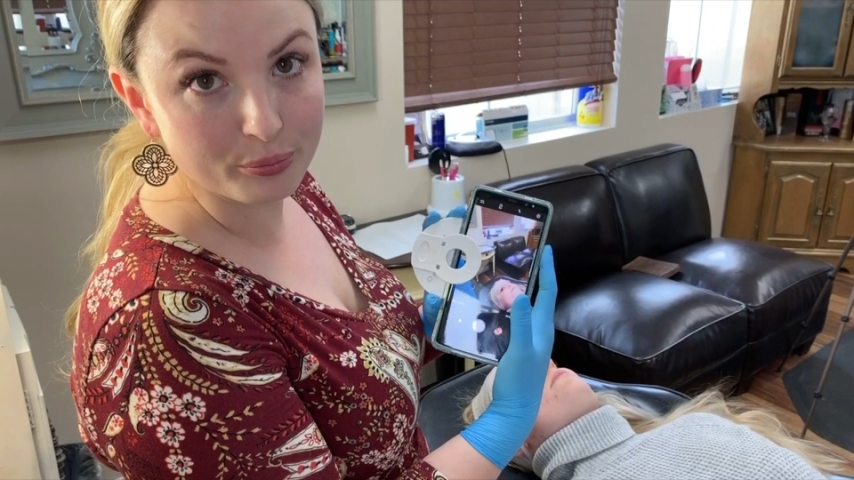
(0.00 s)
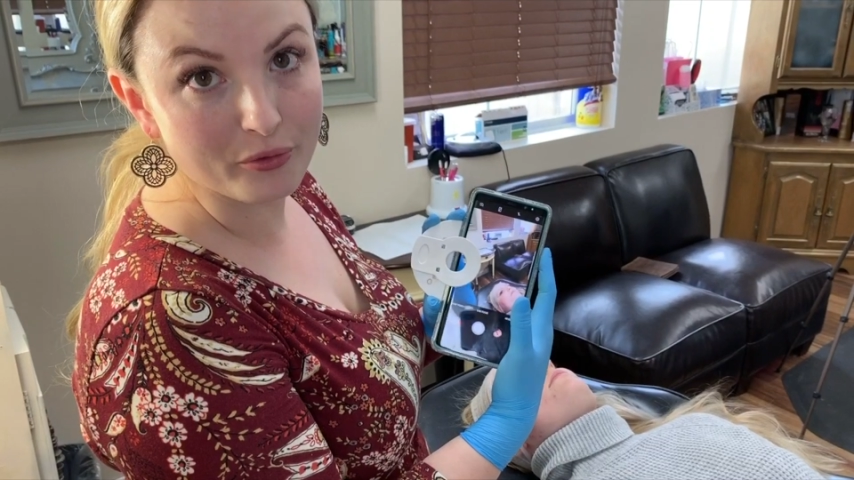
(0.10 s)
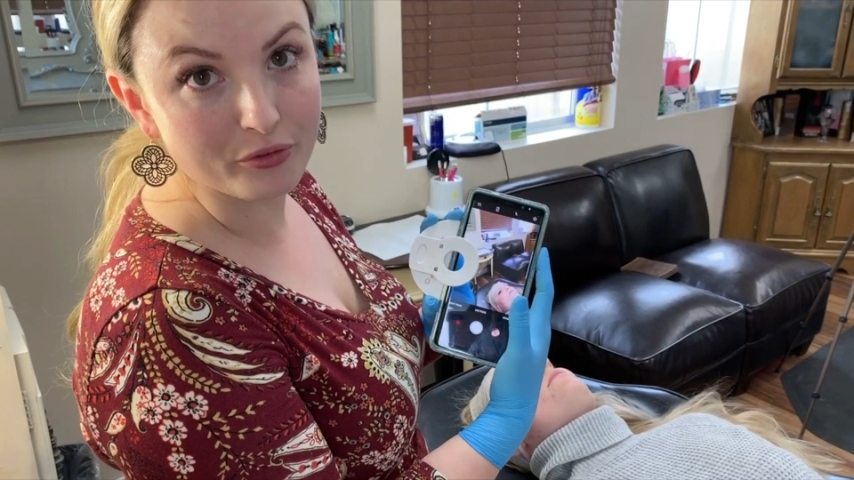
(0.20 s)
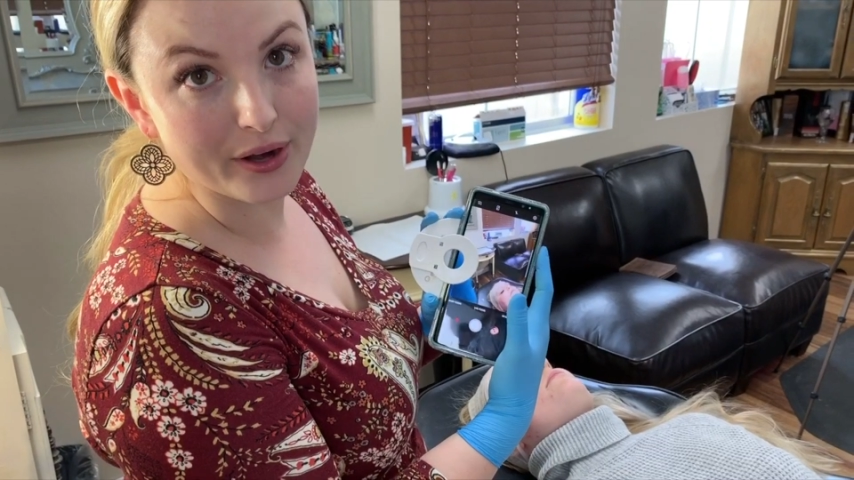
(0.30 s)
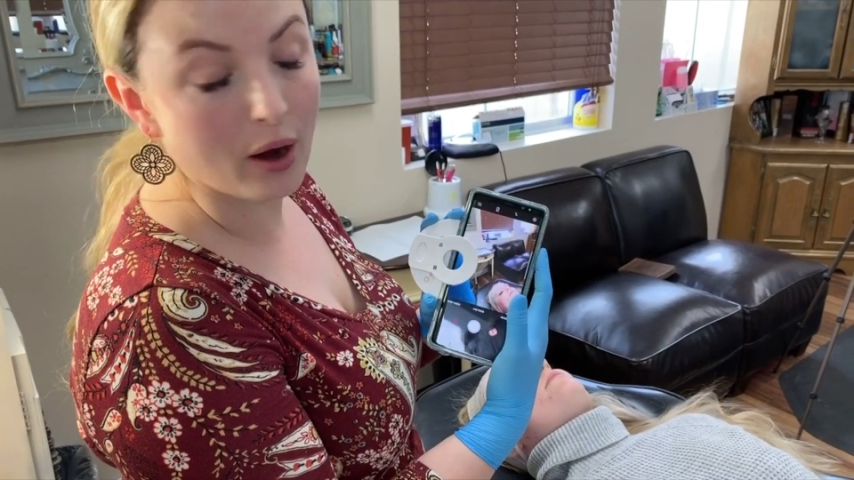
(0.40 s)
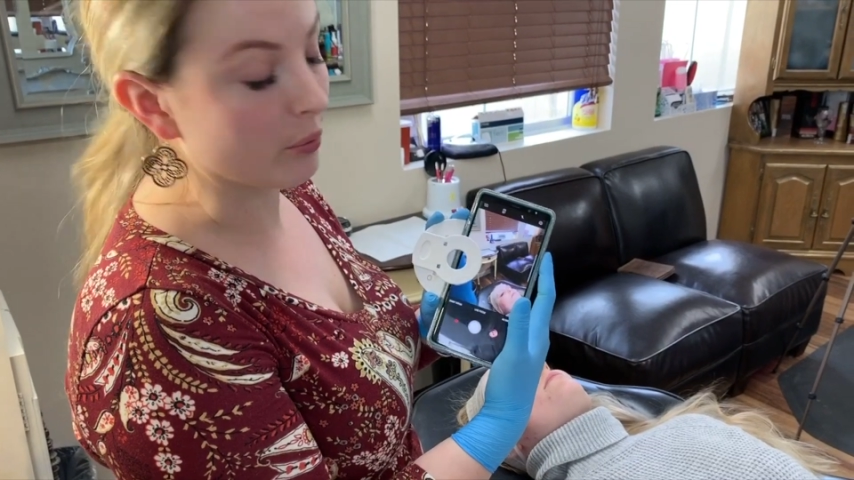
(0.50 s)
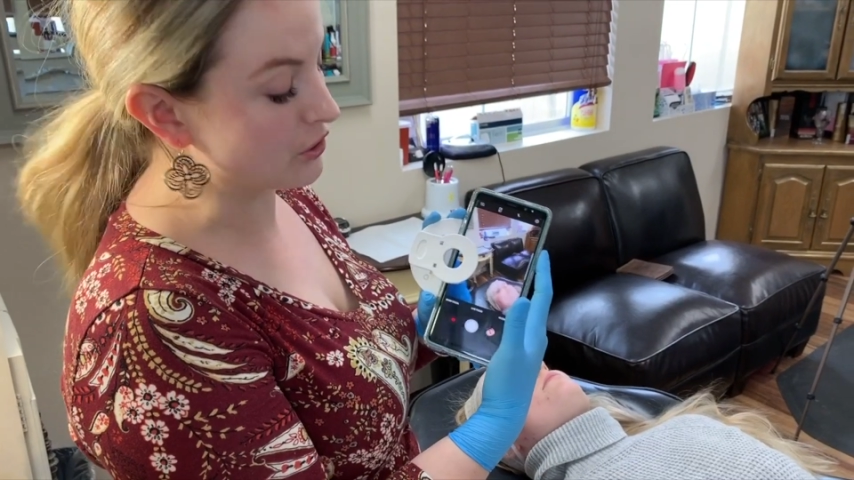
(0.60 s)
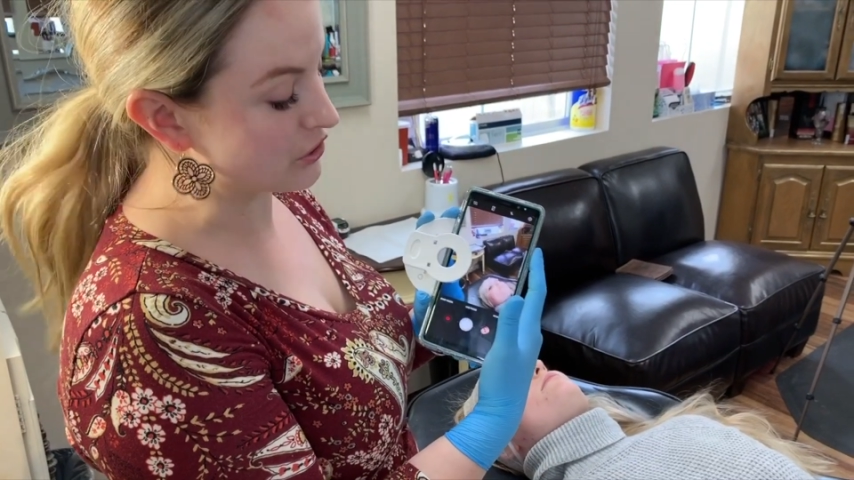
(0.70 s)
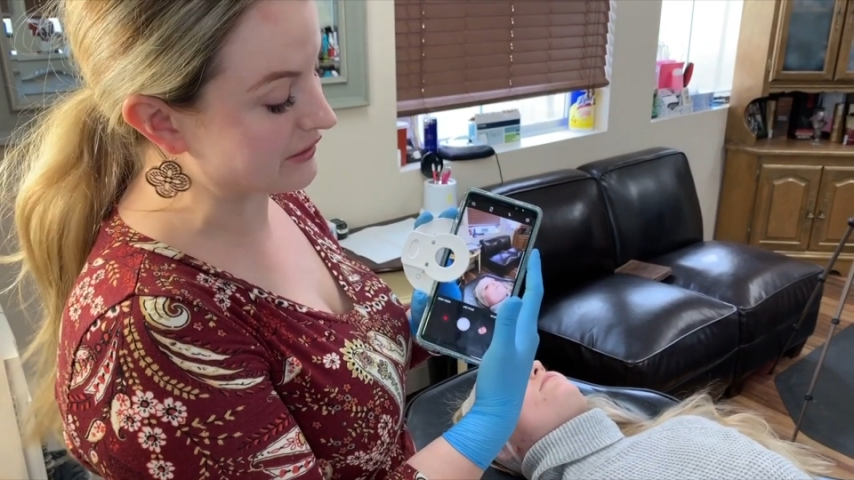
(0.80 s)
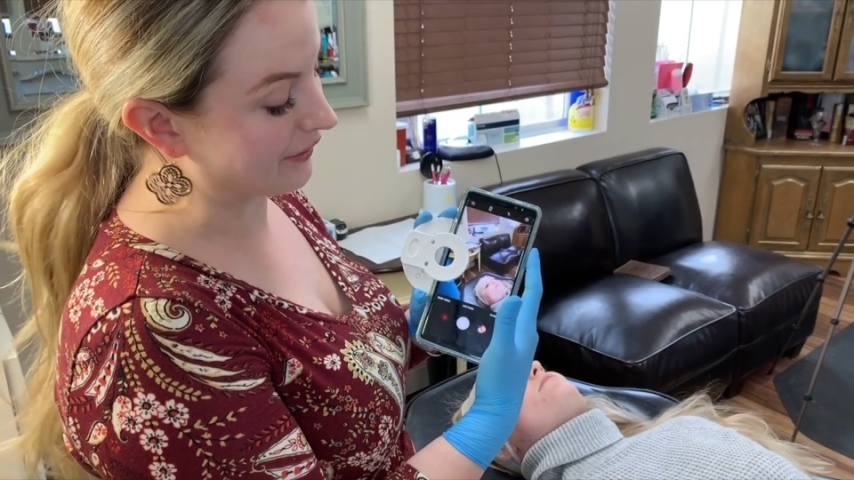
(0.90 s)
but for now
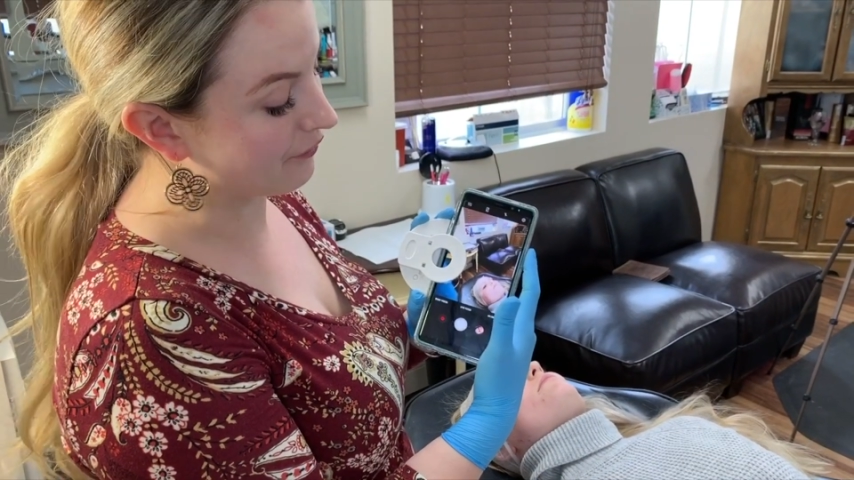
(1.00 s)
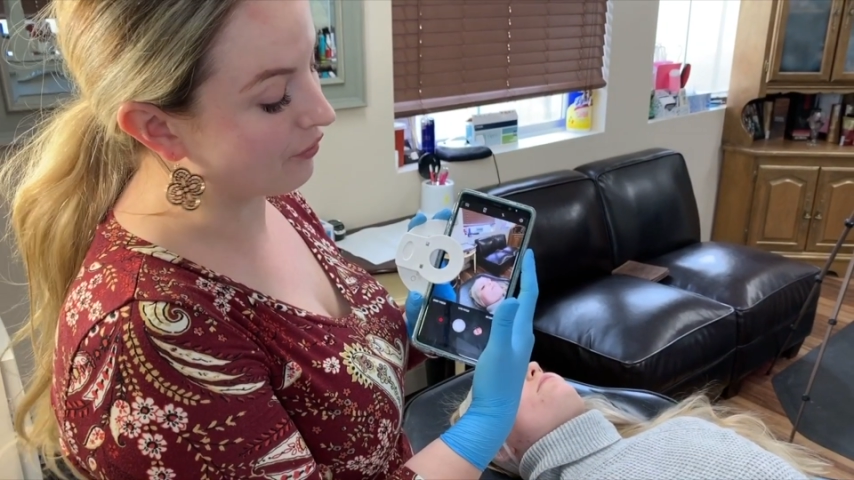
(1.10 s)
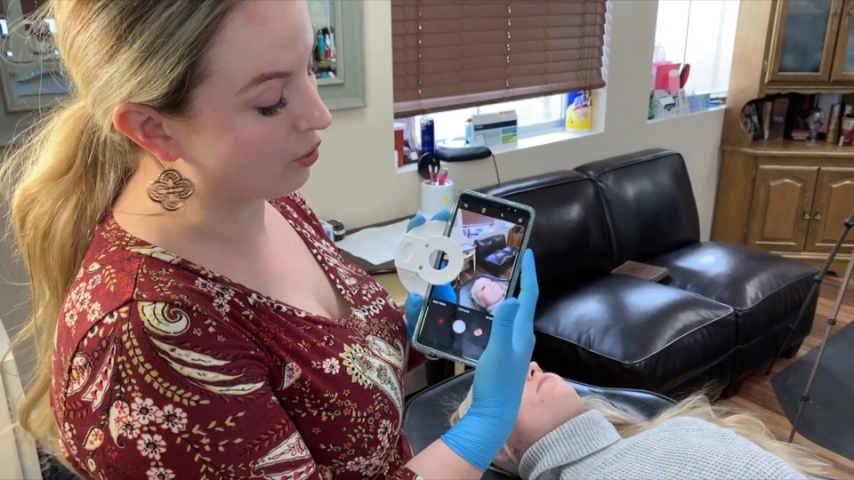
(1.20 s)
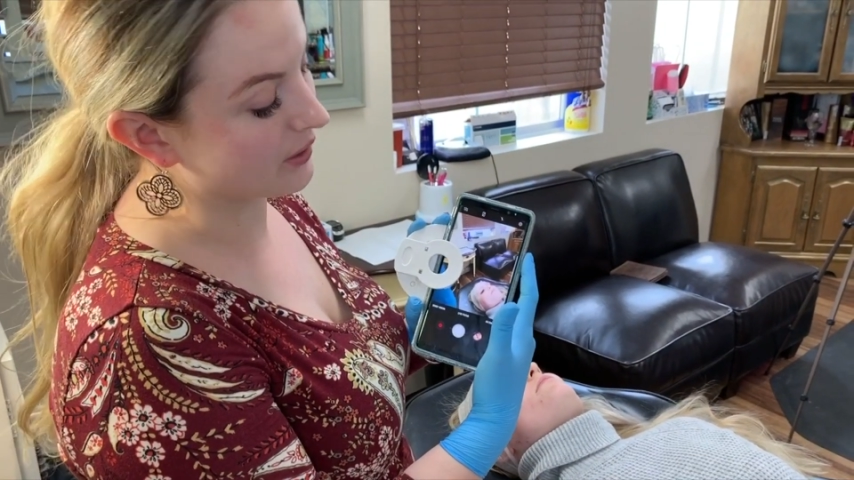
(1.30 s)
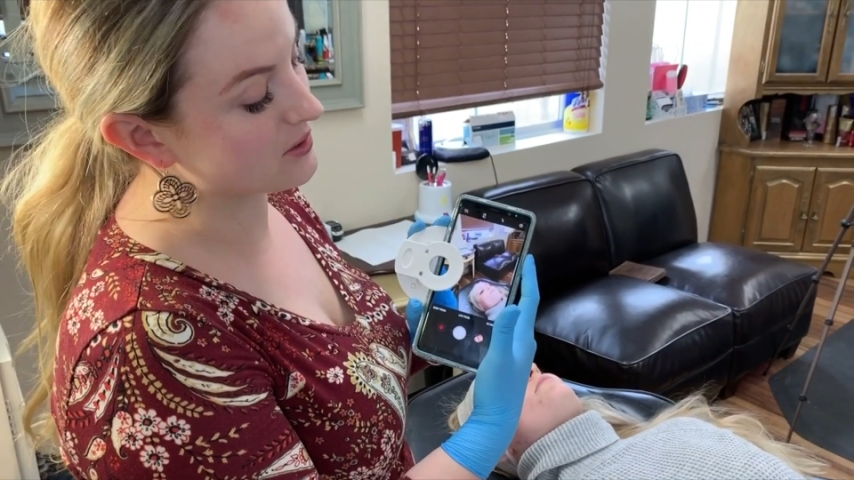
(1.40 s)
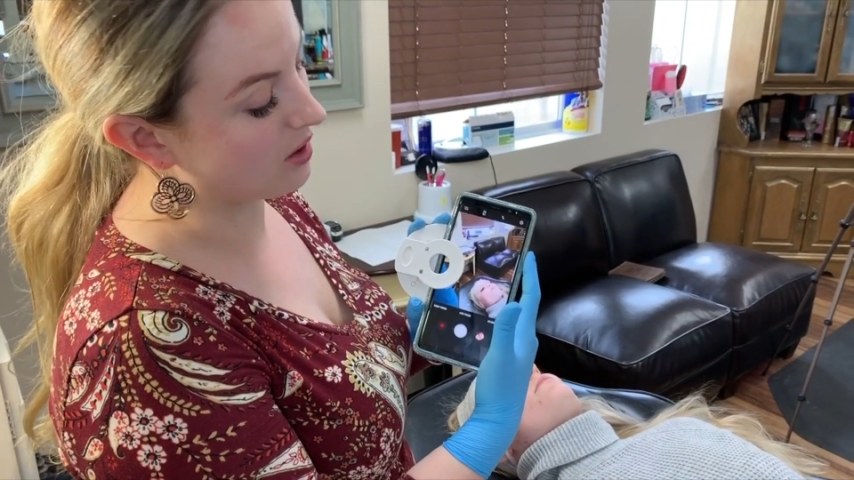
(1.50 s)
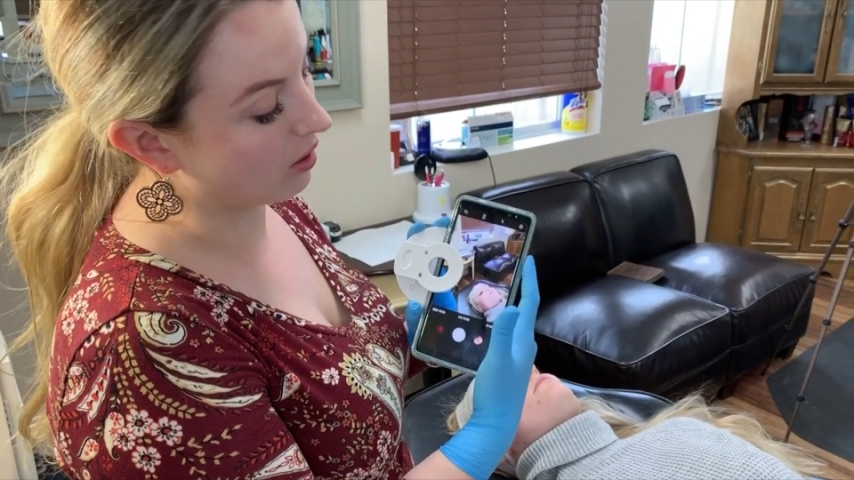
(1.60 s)
we're just gonna focus